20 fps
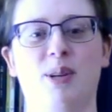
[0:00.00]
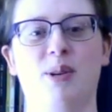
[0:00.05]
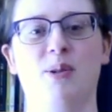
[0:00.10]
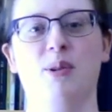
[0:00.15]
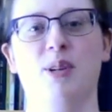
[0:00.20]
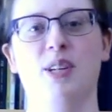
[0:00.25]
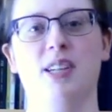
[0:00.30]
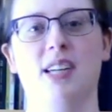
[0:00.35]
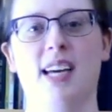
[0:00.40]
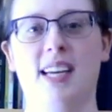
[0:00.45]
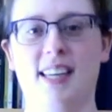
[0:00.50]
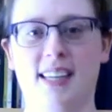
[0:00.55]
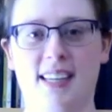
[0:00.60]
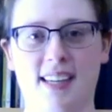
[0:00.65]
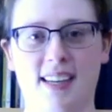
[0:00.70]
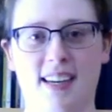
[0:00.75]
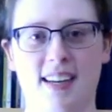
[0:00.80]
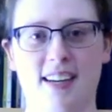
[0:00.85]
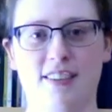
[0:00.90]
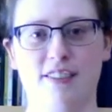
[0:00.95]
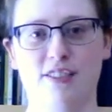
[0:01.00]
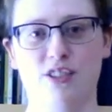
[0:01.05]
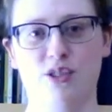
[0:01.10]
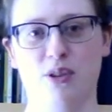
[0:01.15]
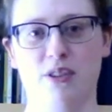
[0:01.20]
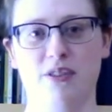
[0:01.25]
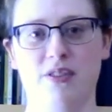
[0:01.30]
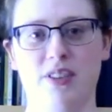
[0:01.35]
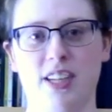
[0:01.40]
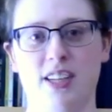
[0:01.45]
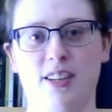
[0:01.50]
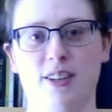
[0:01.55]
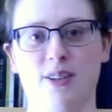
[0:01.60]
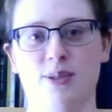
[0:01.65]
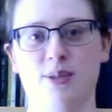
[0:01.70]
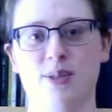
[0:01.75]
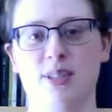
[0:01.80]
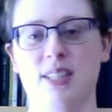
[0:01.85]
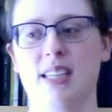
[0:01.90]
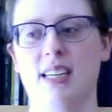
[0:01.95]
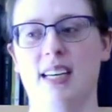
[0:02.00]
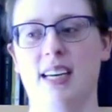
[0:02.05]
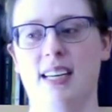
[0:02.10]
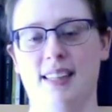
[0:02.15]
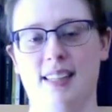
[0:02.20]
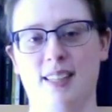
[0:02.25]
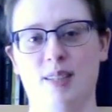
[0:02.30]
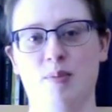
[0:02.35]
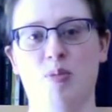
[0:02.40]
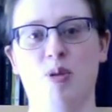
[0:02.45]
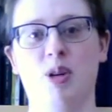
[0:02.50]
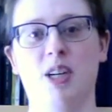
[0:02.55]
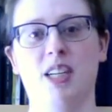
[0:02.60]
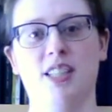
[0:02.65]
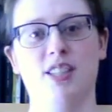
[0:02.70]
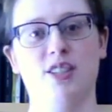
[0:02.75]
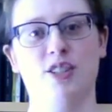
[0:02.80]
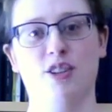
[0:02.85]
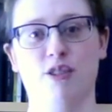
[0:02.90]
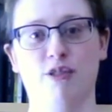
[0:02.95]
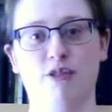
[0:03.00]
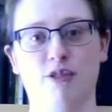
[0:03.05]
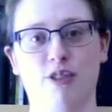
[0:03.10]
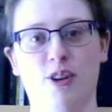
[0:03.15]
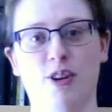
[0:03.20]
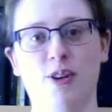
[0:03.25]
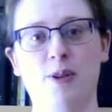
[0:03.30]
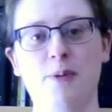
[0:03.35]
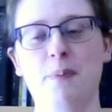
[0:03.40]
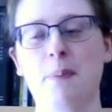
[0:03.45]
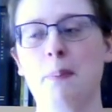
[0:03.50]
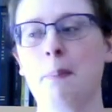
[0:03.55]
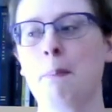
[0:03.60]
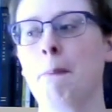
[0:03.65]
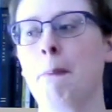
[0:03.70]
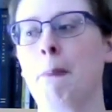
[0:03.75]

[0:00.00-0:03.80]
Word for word: record any kind of short videos at this point. It's so full.